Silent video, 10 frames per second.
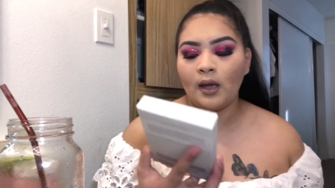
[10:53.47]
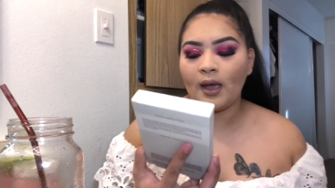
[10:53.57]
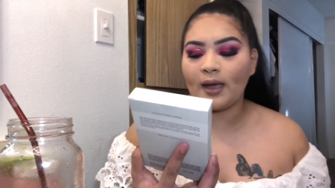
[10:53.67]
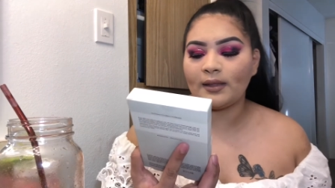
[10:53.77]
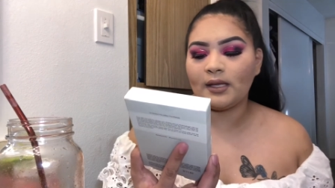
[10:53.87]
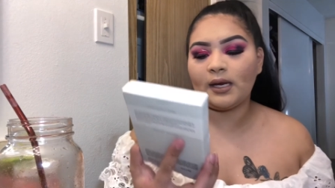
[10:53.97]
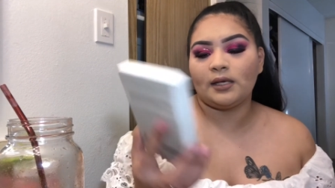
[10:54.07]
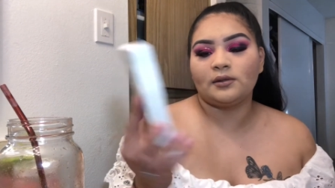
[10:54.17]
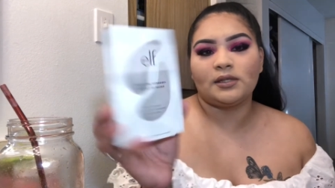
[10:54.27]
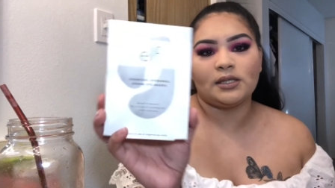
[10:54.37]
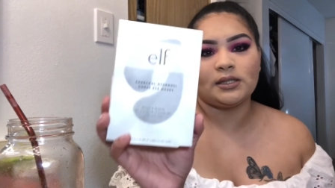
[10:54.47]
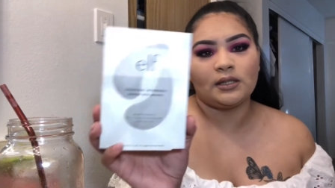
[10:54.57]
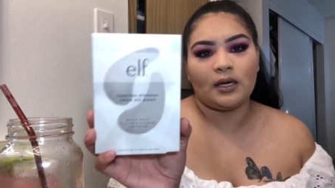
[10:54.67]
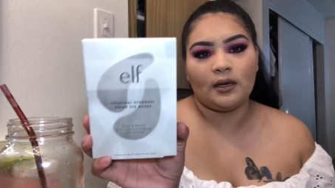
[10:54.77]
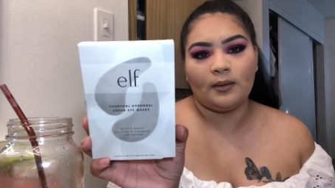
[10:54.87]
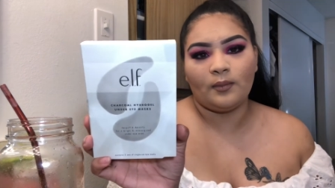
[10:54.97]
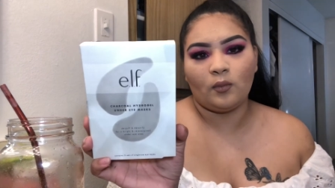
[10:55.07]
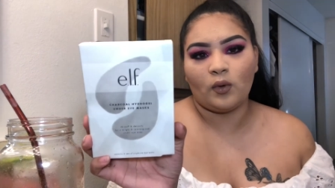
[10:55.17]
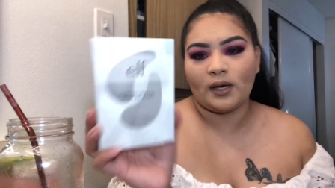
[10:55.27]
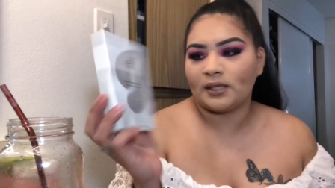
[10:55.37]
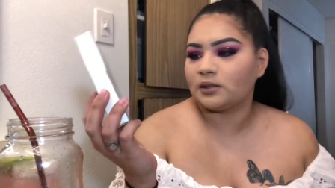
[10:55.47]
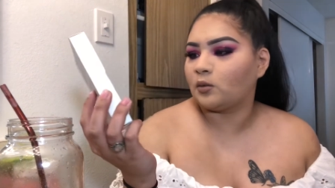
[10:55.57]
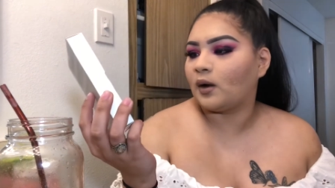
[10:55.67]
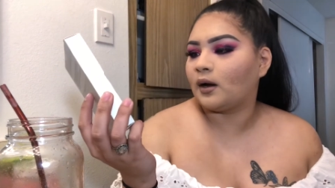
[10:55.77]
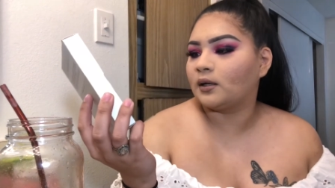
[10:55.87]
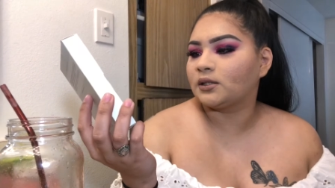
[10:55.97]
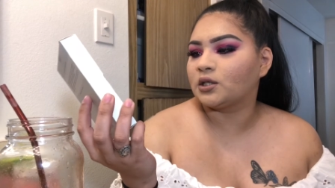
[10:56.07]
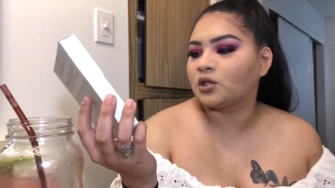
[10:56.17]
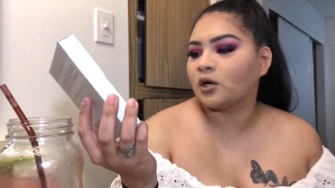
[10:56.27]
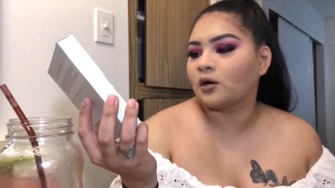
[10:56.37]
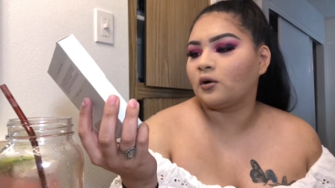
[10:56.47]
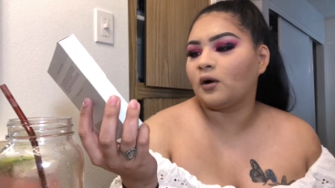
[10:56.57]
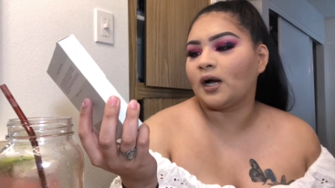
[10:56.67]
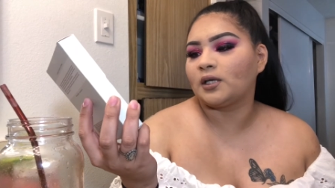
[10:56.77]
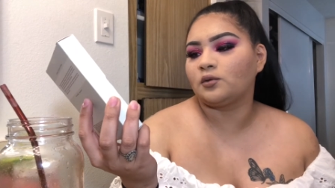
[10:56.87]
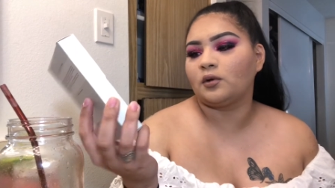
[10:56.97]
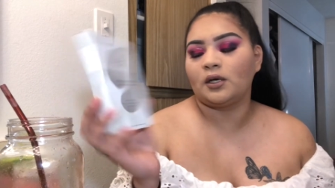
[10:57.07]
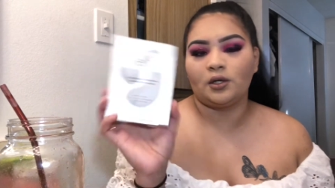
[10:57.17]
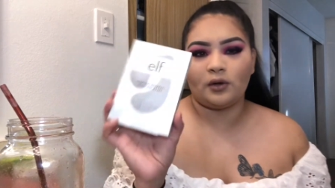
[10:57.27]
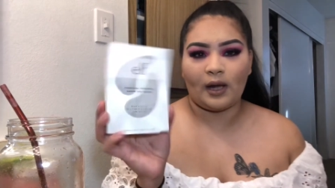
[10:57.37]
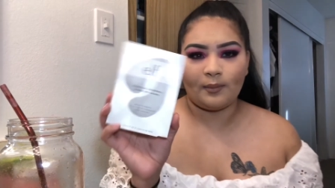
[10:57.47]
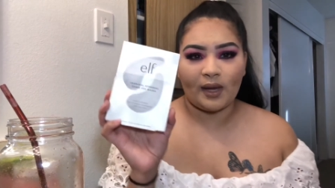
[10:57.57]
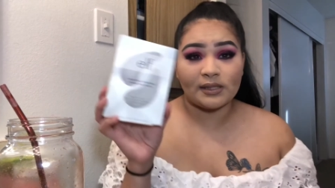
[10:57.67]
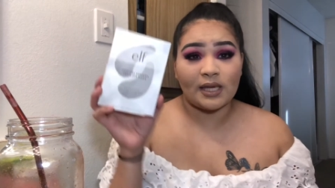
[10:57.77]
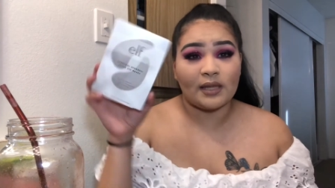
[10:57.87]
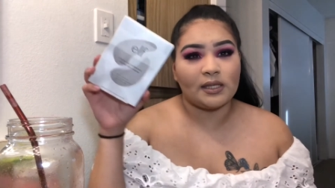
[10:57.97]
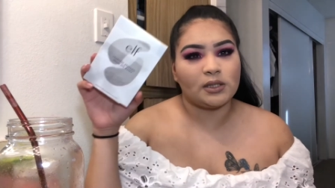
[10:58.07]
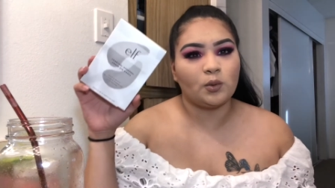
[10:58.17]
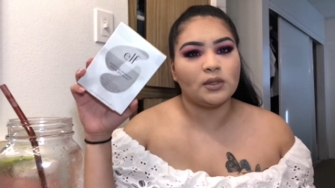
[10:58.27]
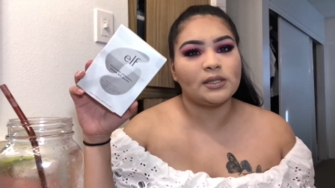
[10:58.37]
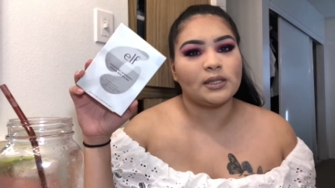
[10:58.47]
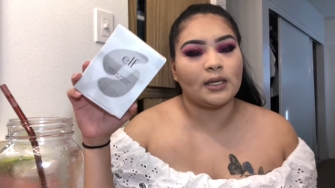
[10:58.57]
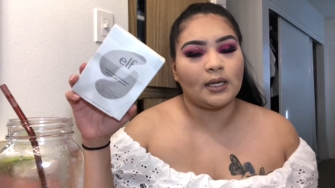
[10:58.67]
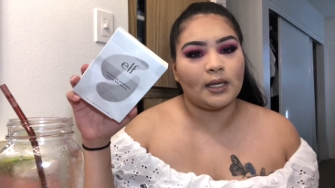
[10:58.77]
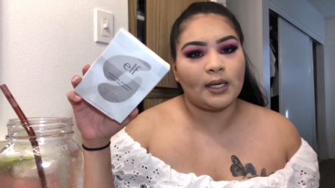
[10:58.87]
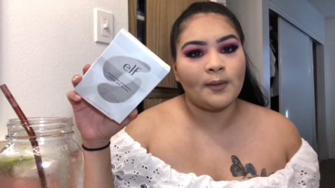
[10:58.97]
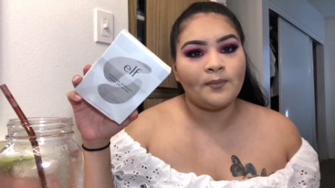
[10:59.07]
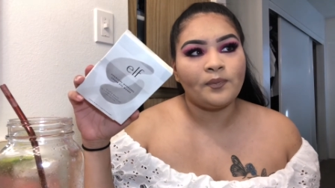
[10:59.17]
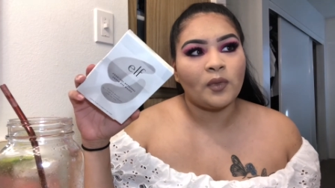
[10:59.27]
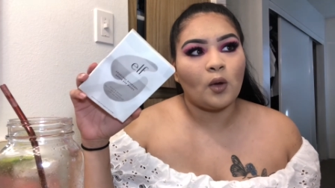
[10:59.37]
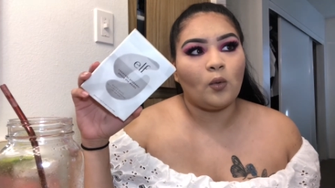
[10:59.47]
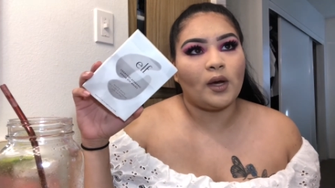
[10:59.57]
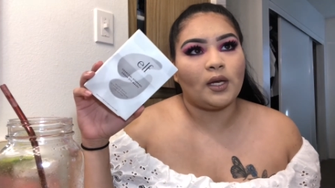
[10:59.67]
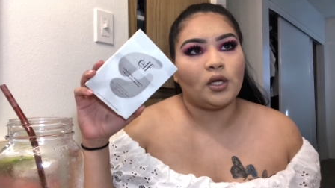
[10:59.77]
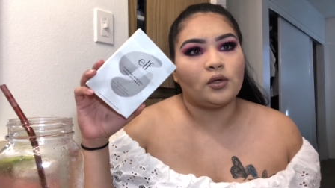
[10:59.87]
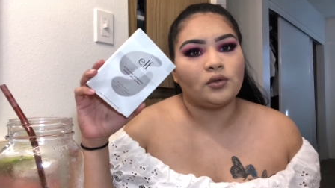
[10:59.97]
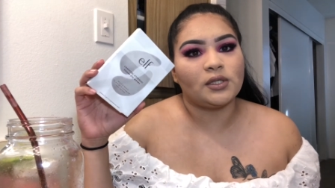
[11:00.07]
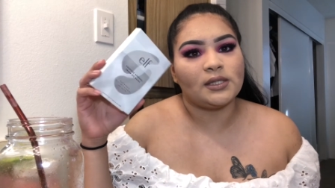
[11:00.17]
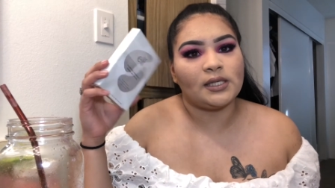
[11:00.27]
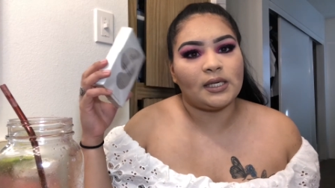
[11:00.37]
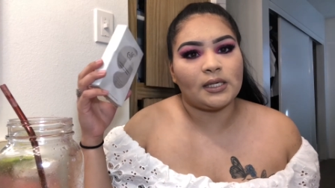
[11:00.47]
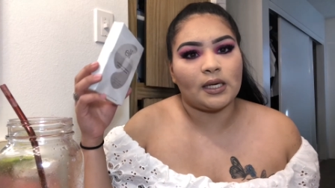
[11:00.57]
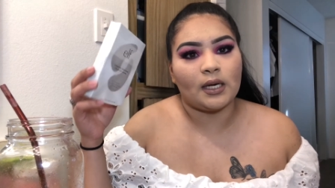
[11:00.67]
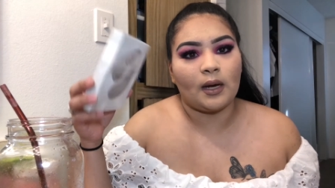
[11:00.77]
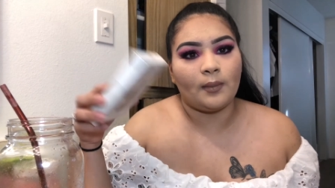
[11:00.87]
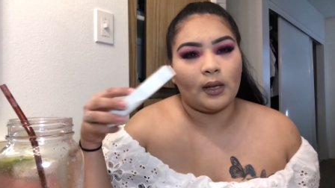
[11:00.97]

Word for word: and then i use this um one as well it's the charcoal hydro under eye mask and this one's good when you just need um, a